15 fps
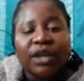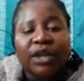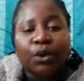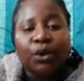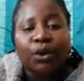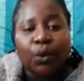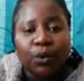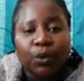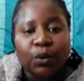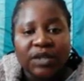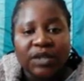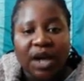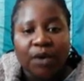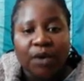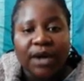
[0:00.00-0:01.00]
cool
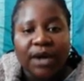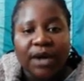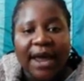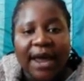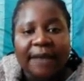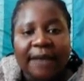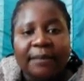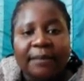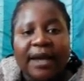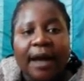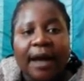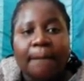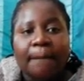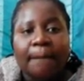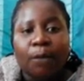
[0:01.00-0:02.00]
down and
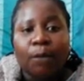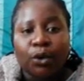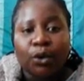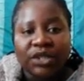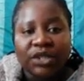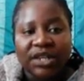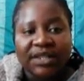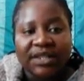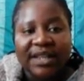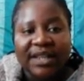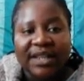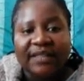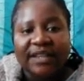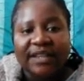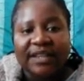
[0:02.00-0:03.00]
become more dense,
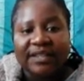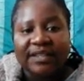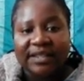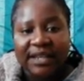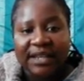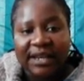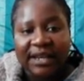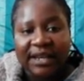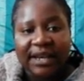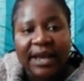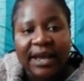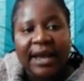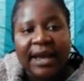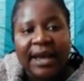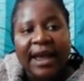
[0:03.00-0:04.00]
and they sink,
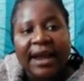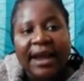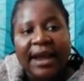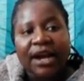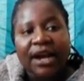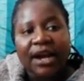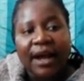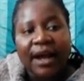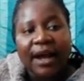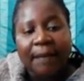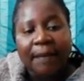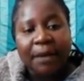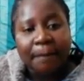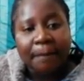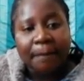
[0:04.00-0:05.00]

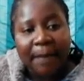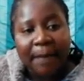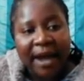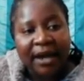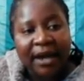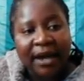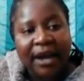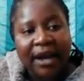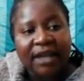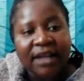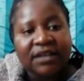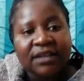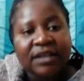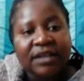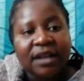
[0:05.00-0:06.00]
coming back
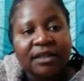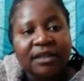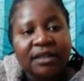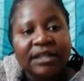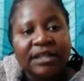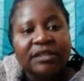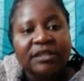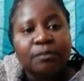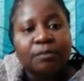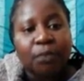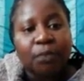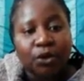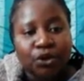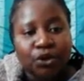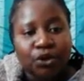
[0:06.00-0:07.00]
as these
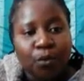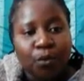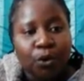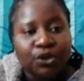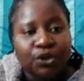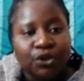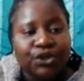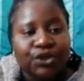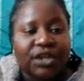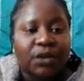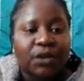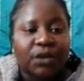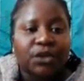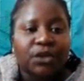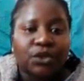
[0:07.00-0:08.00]
bottom waters
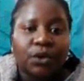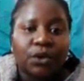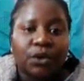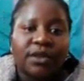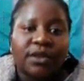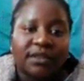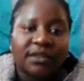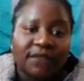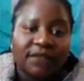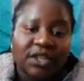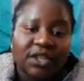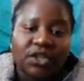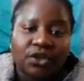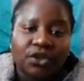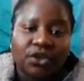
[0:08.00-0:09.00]
that we saw in the
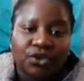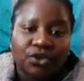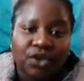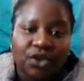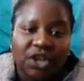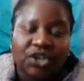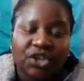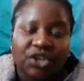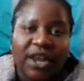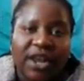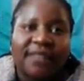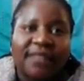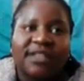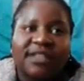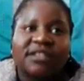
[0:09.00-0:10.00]
vertical structure.
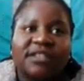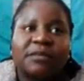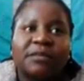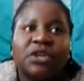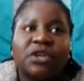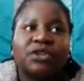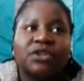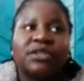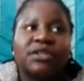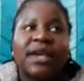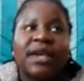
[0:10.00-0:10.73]
And this is because